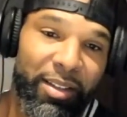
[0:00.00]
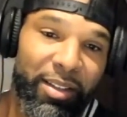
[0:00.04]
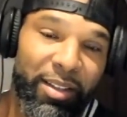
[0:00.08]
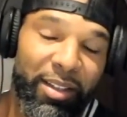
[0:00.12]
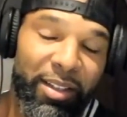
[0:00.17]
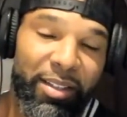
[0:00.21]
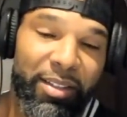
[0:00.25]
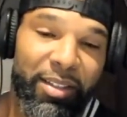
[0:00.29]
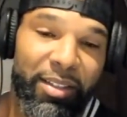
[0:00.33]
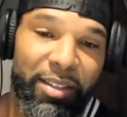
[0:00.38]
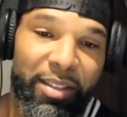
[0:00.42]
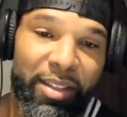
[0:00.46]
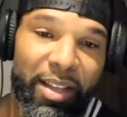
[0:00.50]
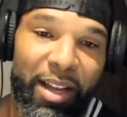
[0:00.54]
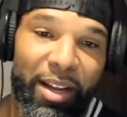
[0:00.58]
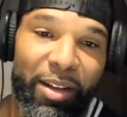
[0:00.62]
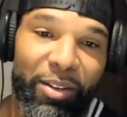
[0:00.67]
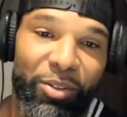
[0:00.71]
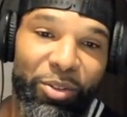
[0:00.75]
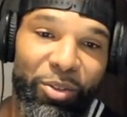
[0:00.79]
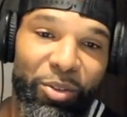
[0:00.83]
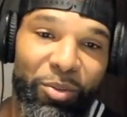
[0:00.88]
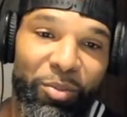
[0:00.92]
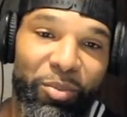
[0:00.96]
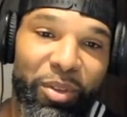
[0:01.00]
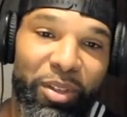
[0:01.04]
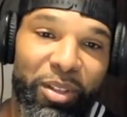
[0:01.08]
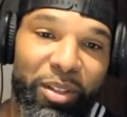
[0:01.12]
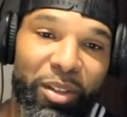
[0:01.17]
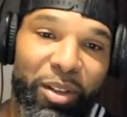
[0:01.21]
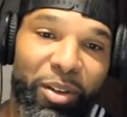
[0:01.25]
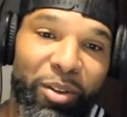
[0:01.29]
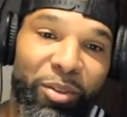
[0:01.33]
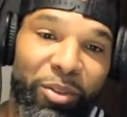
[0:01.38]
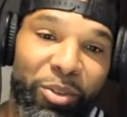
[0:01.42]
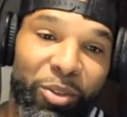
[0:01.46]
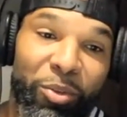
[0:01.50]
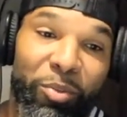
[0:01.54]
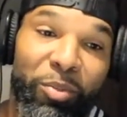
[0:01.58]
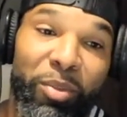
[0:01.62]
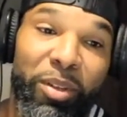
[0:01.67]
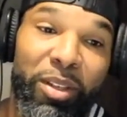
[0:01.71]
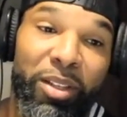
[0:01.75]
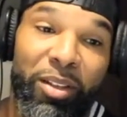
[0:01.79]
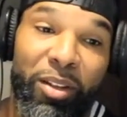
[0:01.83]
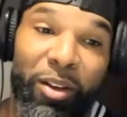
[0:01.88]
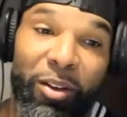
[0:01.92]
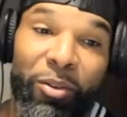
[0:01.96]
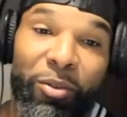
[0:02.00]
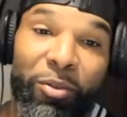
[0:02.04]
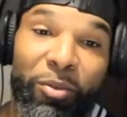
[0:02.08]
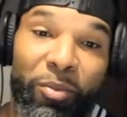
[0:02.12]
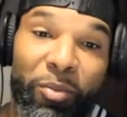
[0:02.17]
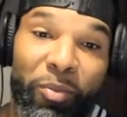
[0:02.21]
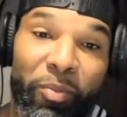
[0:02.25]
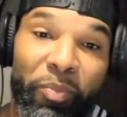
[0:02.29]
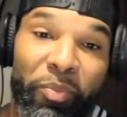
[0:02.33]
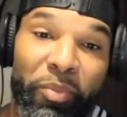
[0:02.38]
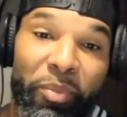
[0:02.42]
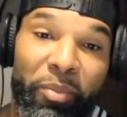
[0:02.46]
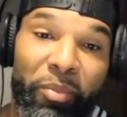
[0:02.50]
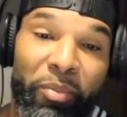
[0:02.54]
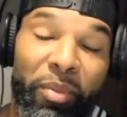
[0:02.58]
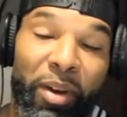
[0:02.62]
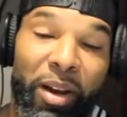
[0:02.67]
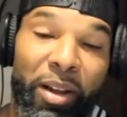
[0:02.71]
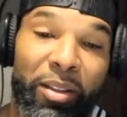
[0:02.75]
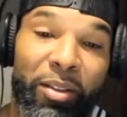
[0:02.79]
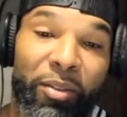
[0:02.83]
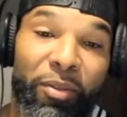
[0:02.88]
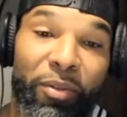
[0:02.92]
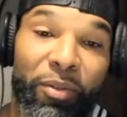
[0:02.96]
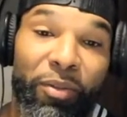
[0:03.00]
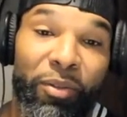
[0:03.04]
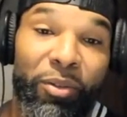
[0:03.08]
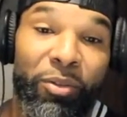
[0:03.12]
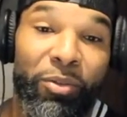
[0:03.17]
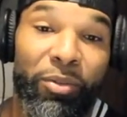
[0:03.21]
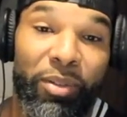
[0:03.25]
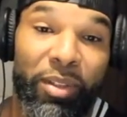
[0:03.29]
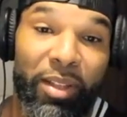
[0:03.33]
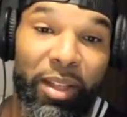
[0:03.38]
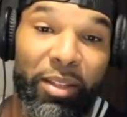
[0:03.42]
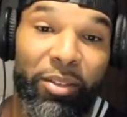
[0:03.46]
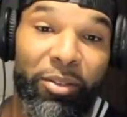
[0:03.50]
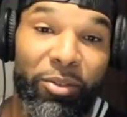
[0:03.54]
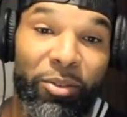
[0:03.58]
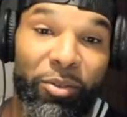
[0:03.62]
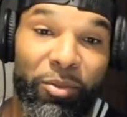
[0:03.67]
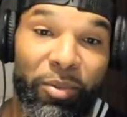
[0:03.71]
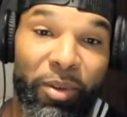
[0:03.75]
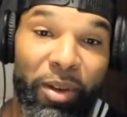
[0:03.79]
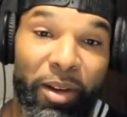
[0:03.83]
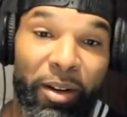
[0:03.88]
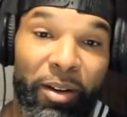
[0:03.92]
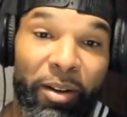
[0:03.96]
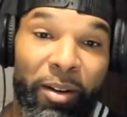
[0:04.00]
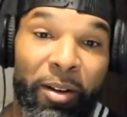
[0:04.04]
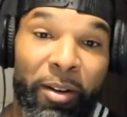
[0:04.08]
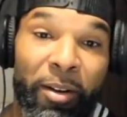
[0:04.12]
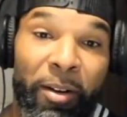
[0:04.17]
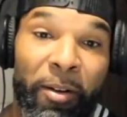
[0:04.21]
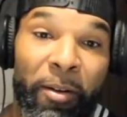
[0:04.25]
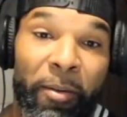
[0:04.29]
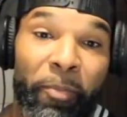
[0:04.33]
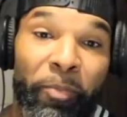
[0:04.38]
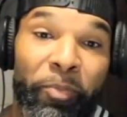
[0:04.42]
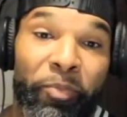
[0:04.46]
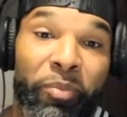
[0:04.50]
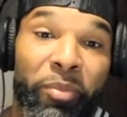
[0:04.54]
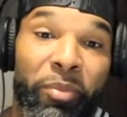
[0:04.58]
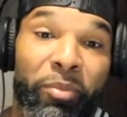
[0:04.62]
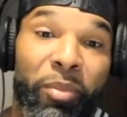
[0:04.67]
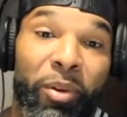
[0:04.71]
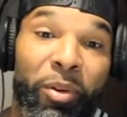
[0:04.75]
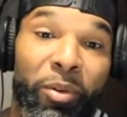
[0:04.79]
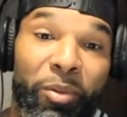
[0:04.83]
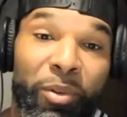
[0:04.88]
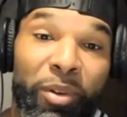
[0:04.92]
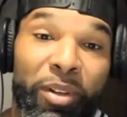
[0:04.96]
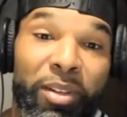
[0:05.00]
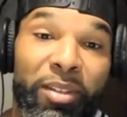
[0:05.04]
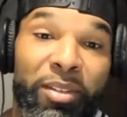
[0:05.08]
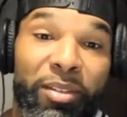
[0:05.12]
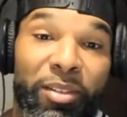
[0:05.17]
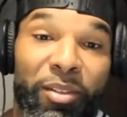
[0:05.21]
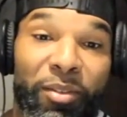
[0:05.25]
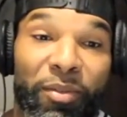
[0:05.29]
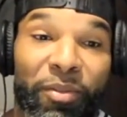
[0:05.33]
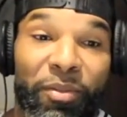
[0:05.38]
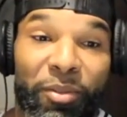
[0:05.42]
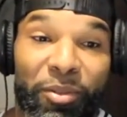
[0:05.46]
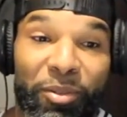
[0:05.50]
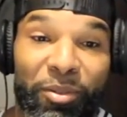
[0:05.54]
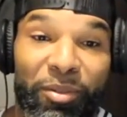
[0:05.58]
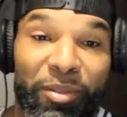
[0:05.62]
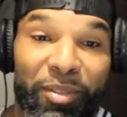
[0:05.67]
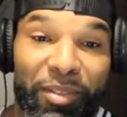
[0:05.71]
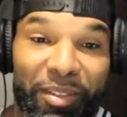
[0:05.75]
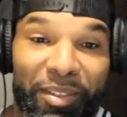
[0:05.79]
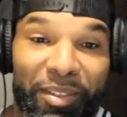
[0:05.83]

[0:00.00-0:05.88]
this is how you'll be known. You'll be known by the fruit that you bear. But what is the fruit?